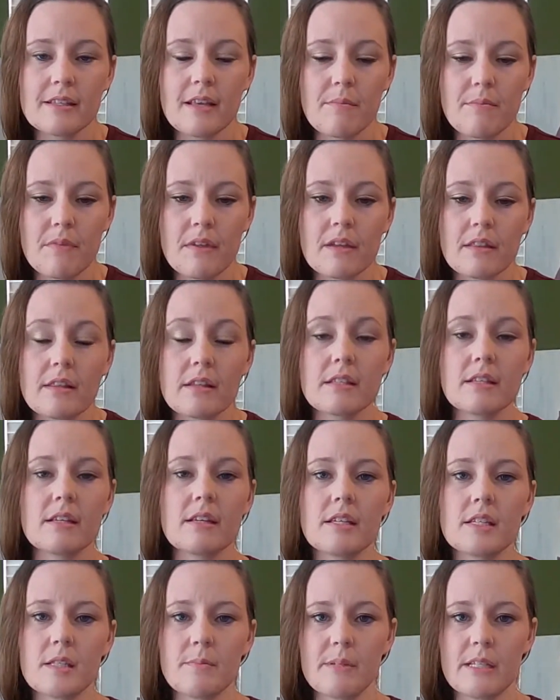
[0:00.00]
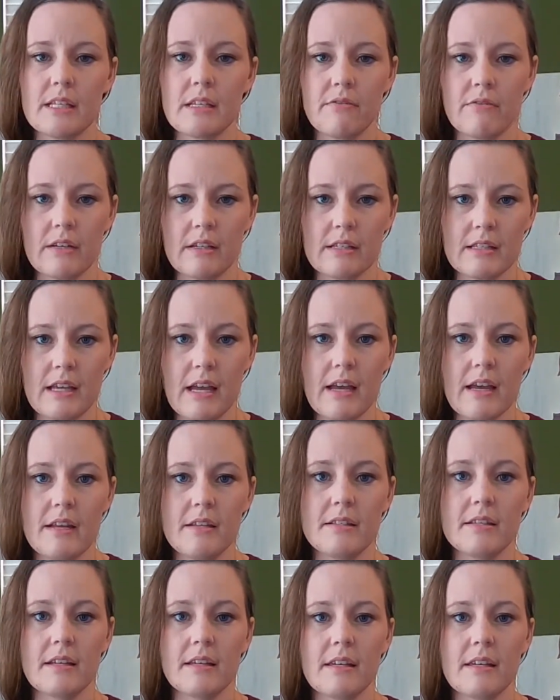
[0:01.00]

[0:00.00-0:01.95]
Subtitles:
something that's in a specific size,